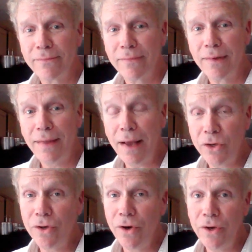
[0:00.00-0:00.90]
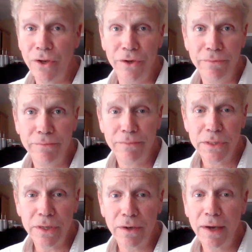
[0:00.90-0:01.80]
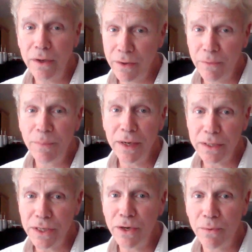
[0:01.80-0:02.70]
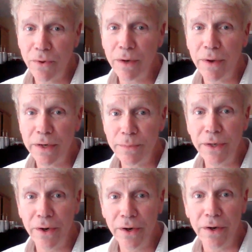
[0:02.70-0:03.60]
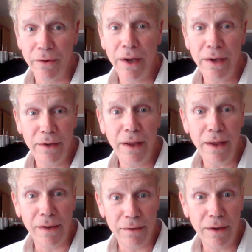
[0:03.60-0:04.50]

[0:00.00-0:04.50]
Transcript: that could hurt you. So I know the biggest thing you're worried about is being hurt, right? Yeah, I